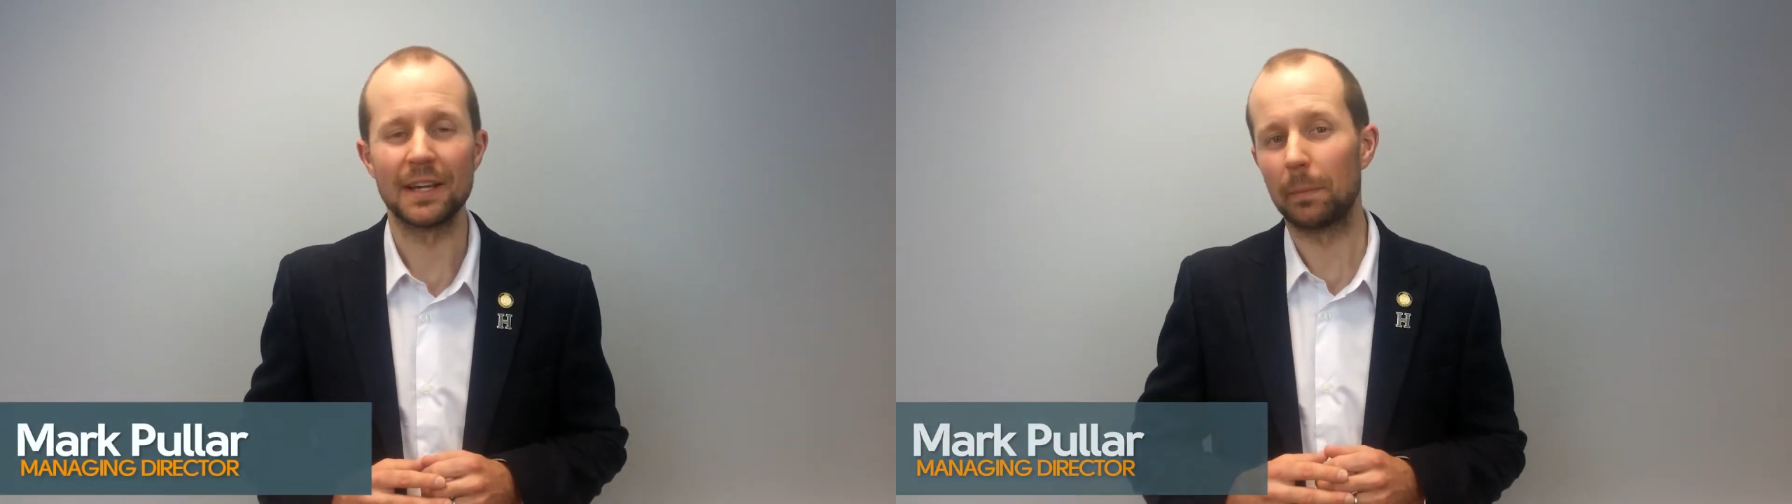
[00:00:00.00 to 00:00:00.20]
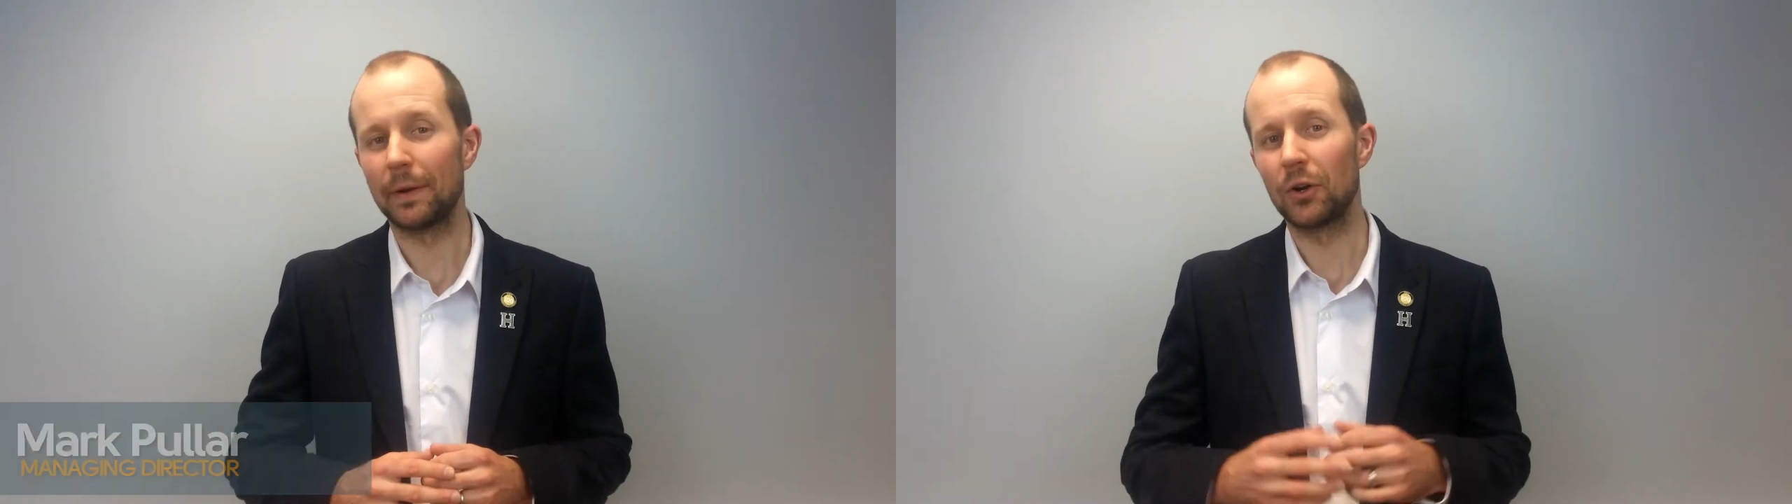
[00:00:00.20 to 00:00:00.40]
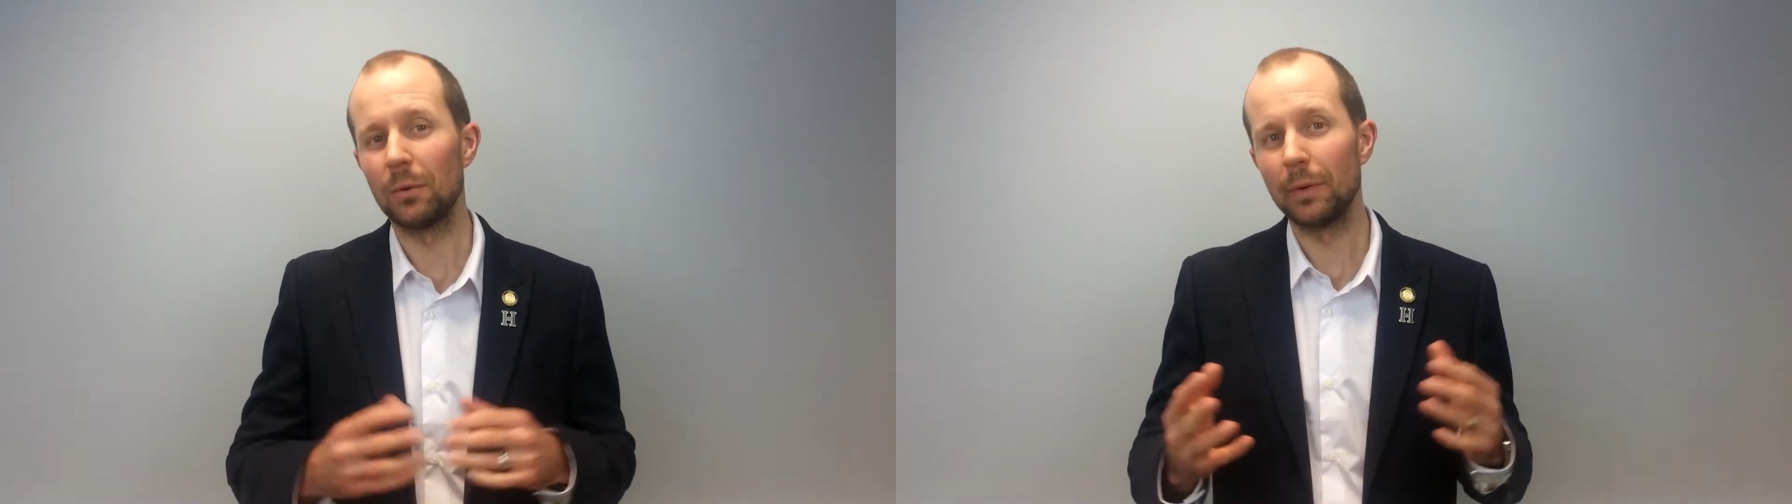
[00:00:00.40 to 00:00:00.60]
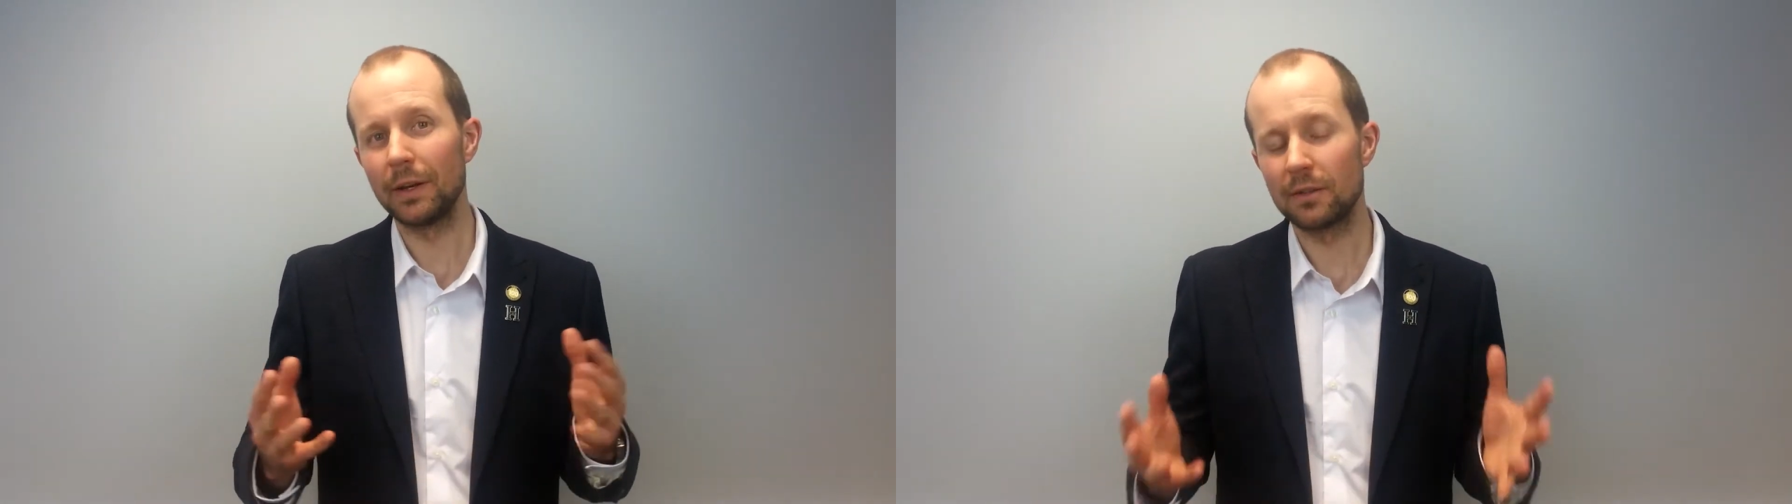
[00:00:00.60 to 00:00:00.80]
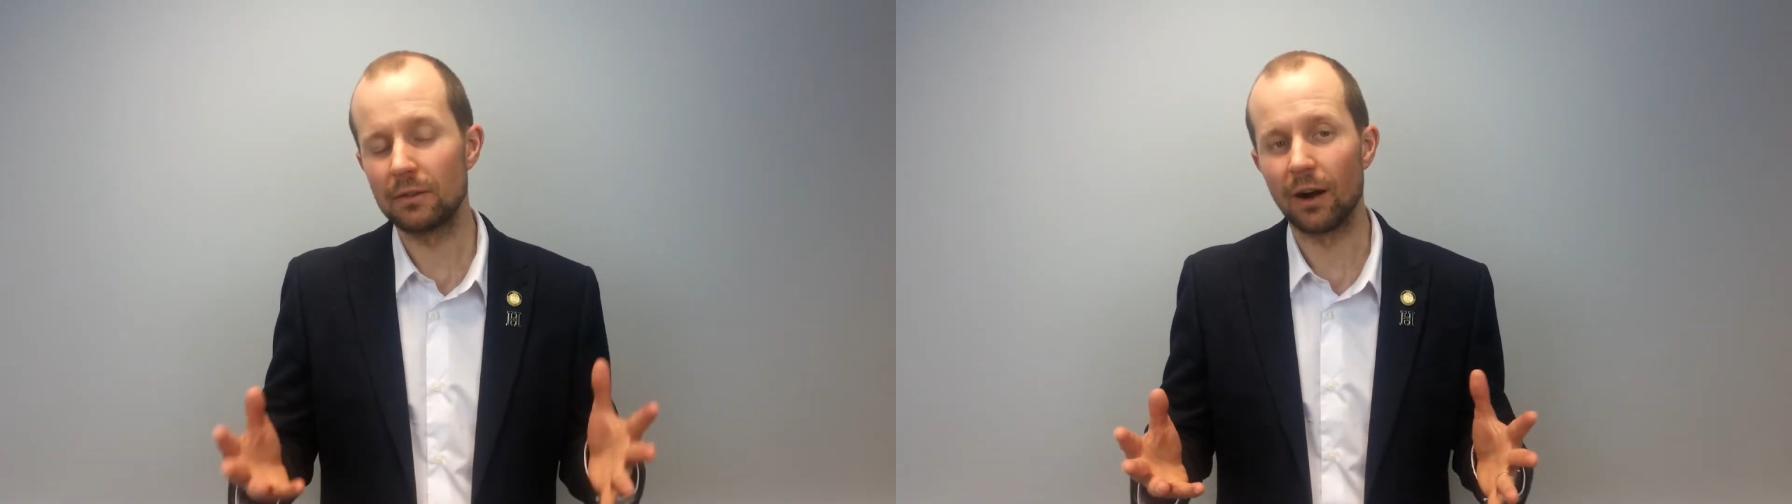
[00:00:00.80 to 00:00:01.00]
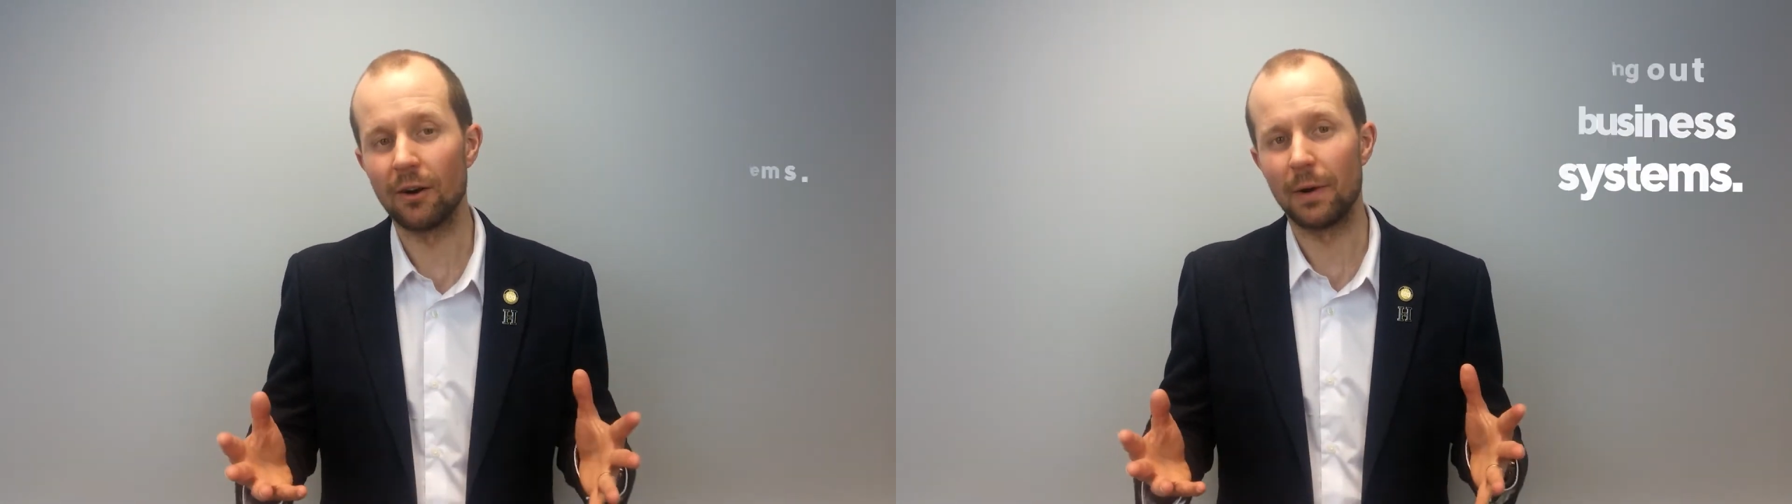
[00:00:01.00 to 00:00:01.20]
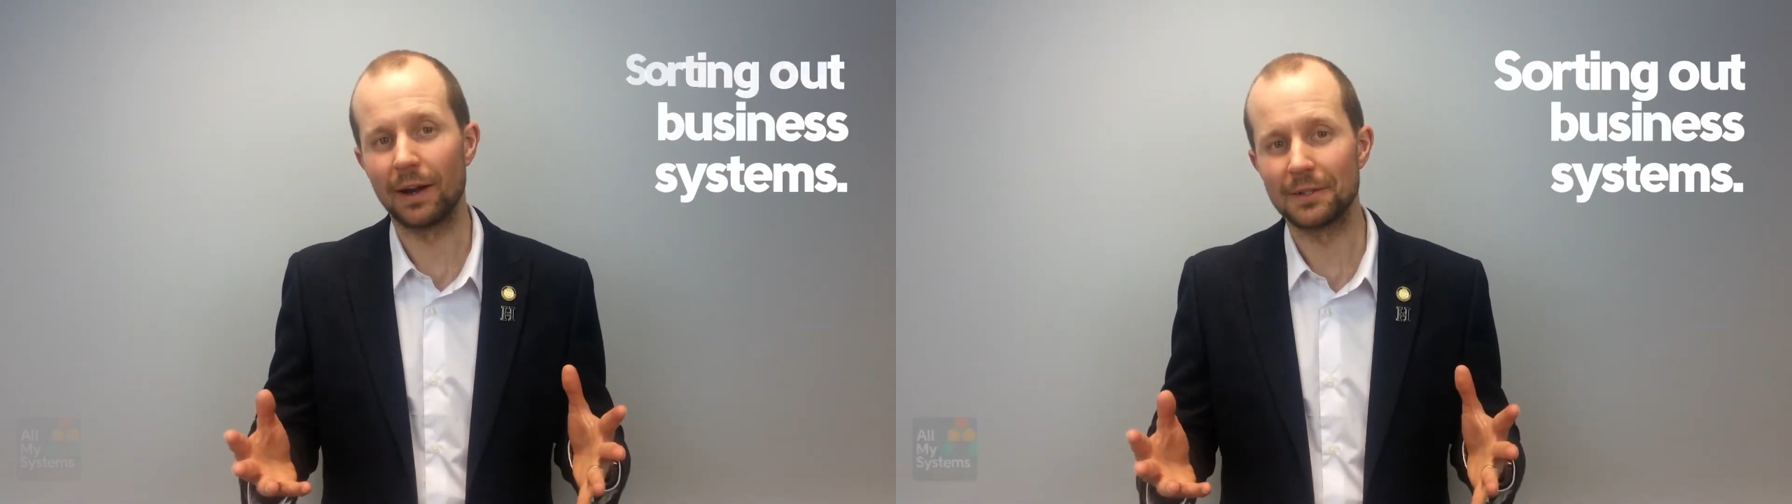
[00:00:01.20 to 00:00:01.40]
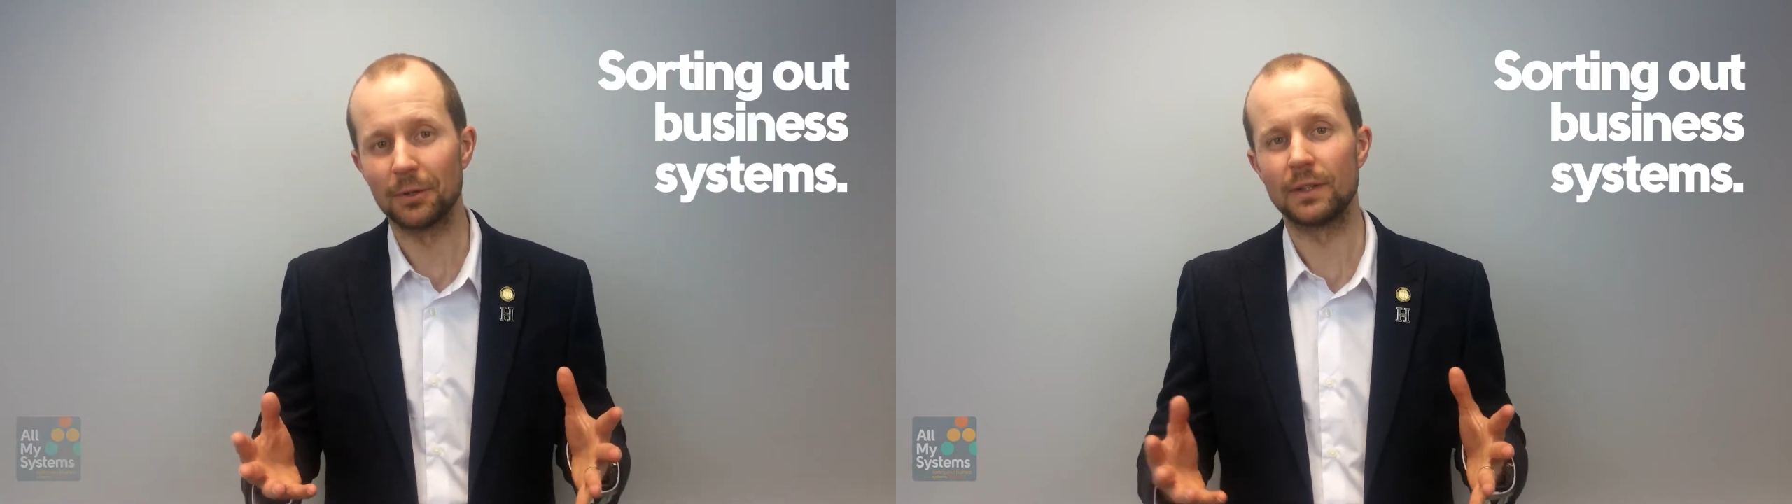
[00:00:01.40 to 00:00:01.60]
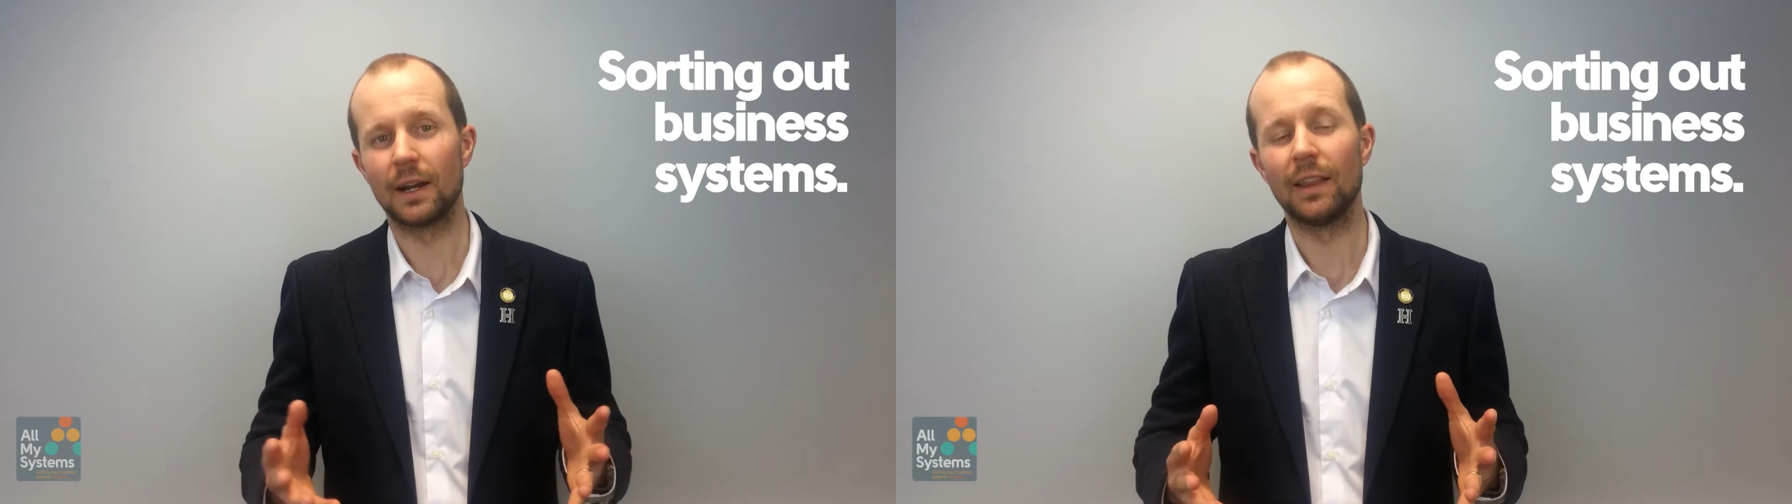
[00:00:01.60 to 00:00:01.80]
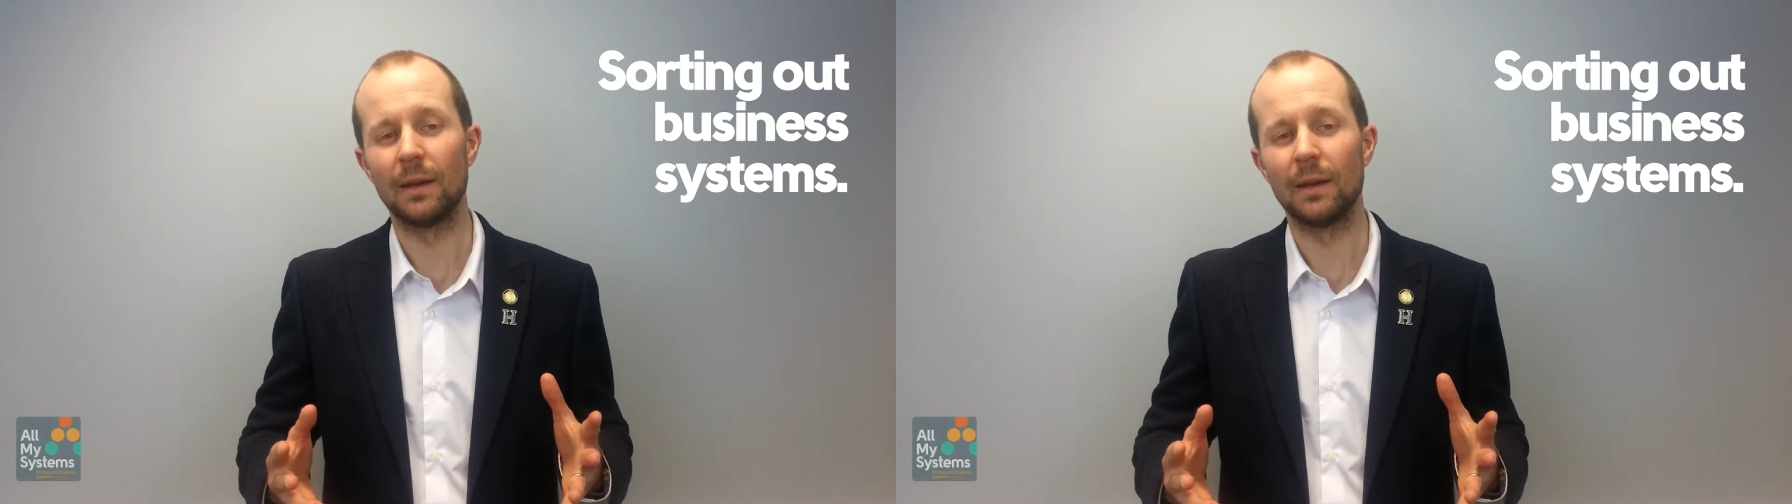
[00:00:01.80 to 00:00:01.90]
helping companies grow by sorting out